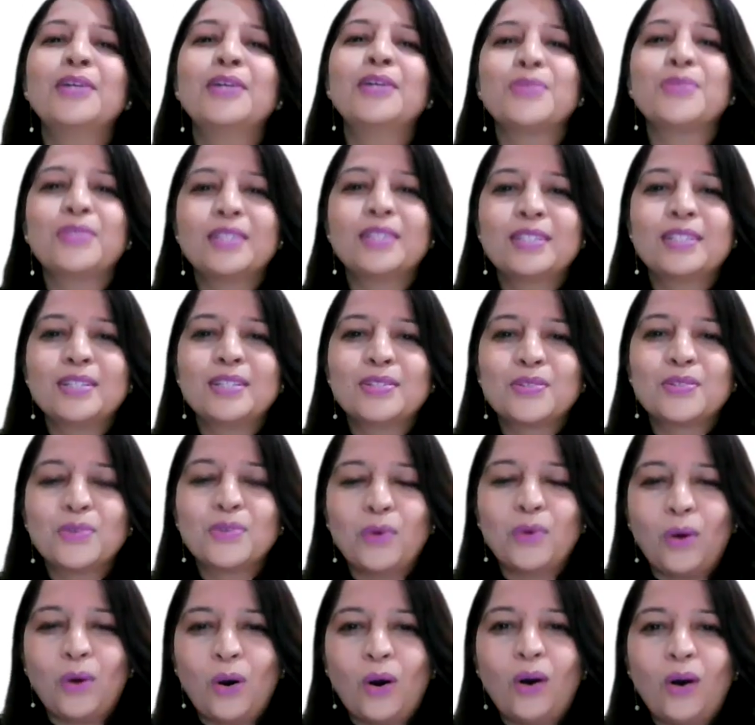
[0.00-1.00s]
So this
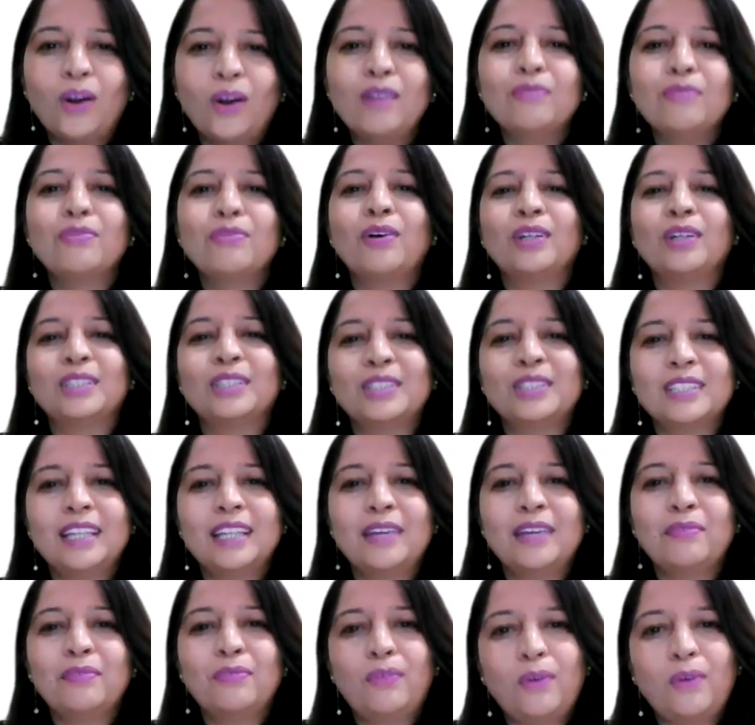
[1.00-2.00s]
is all for
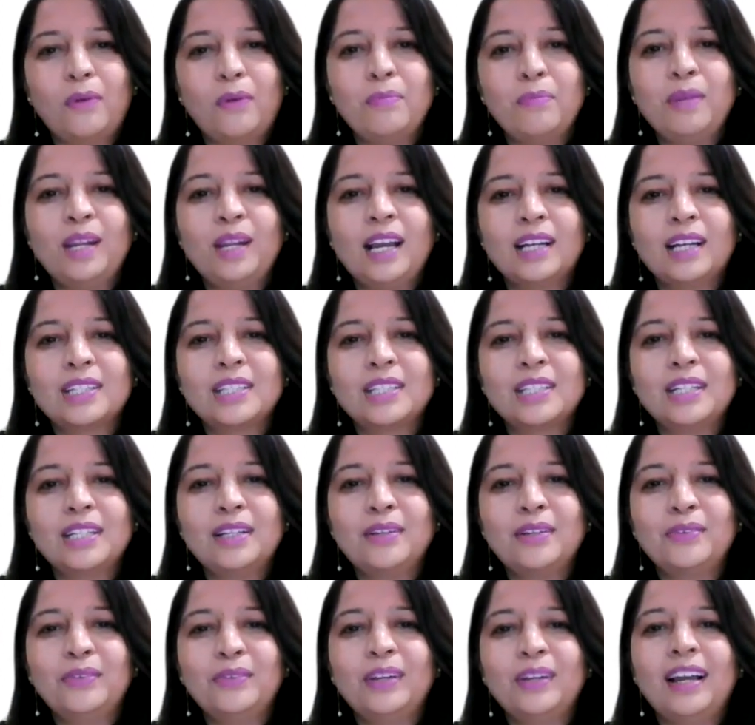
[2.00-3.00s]
today from Meenakshi
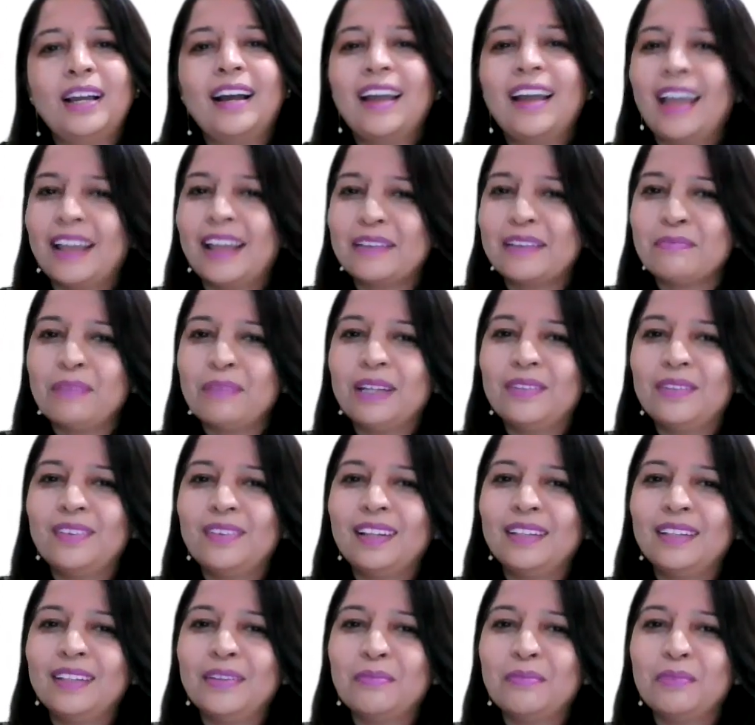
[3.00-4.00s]
Narula at
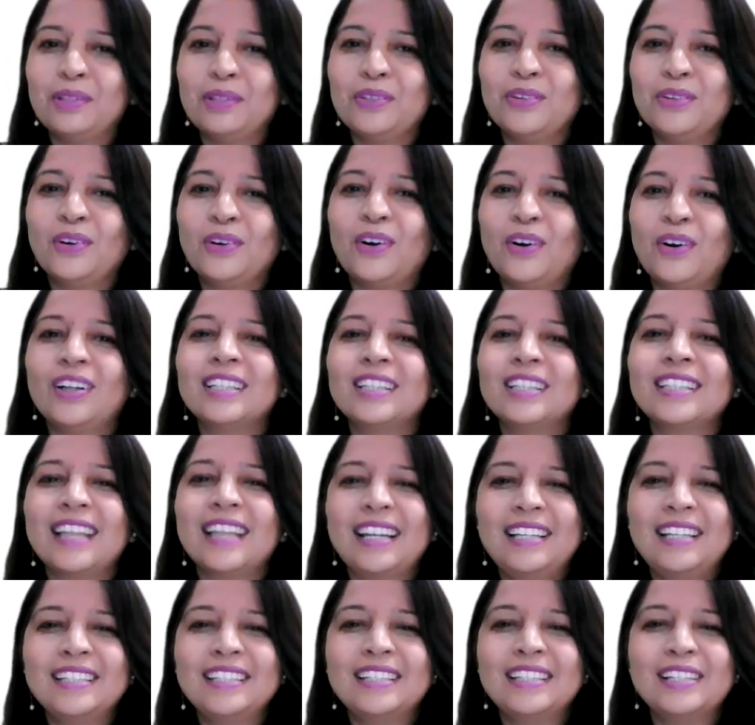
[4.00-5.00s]
Mentoring the Mentors,
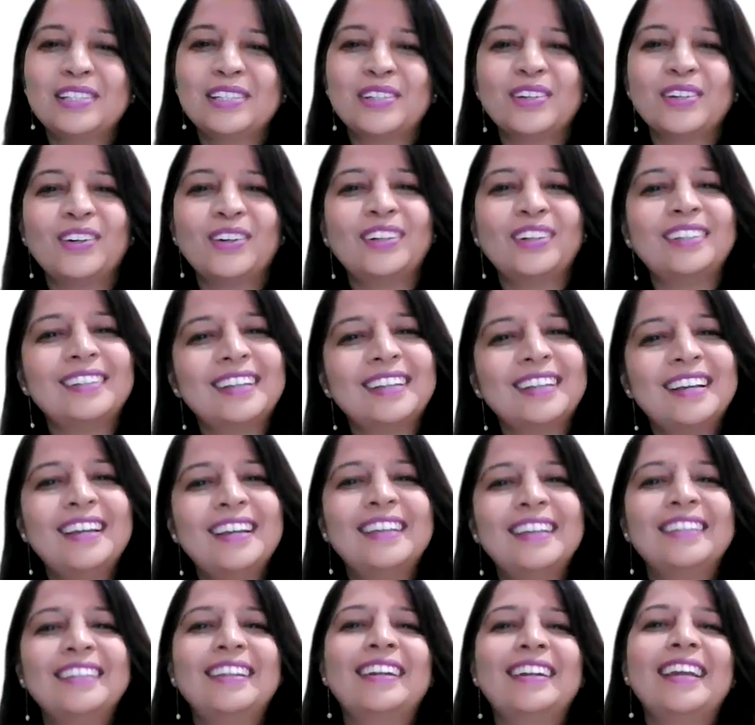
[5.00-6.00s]
an institute
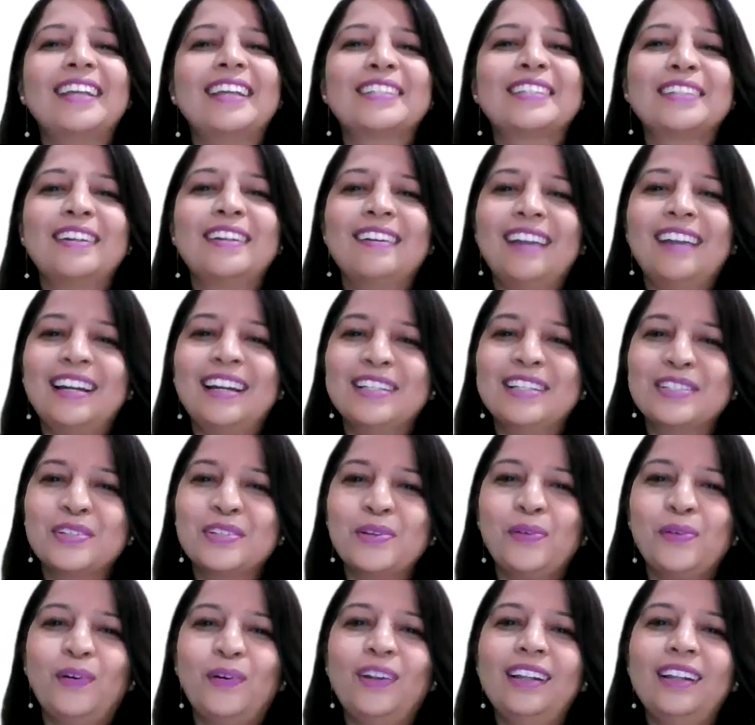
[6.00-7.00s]
that accelerates
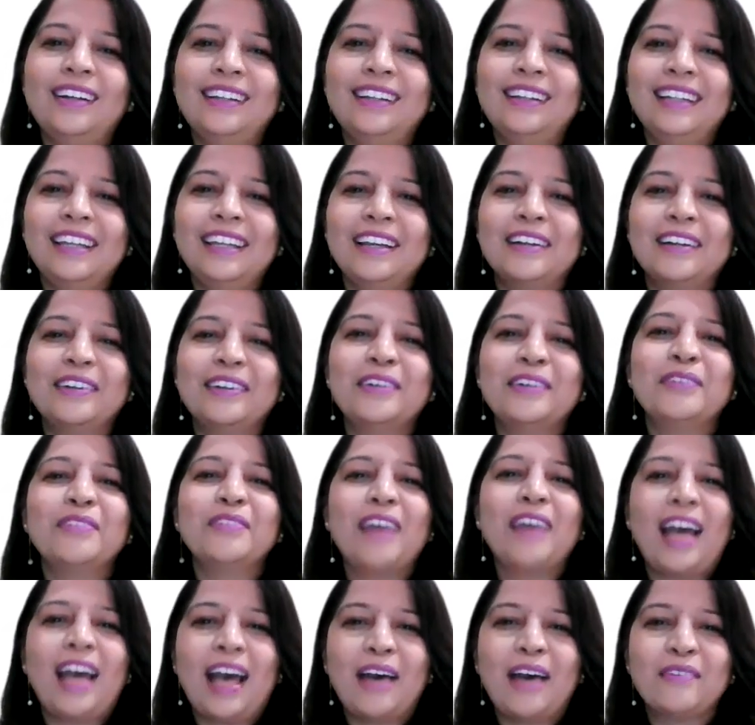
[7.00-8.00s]
your learning curve.
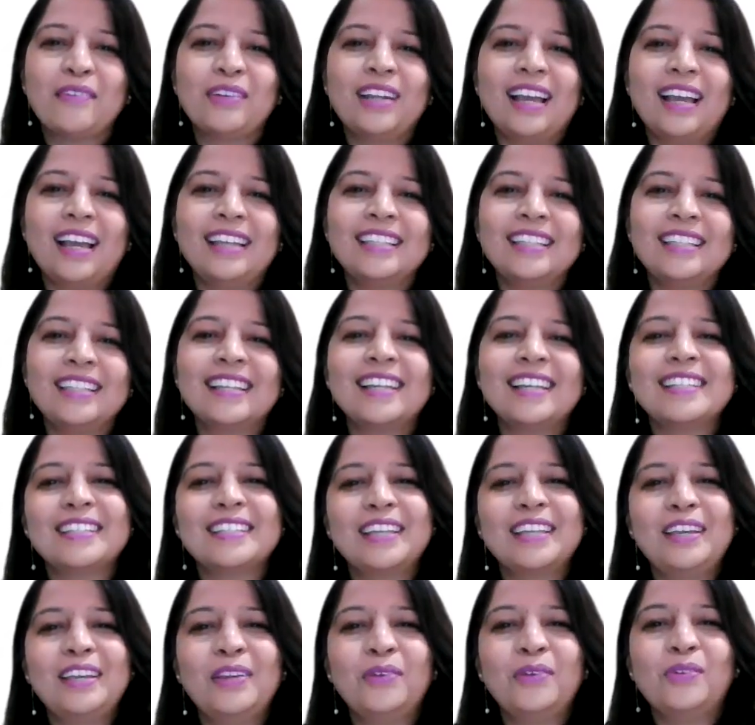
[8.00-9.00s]
Have a nice day. See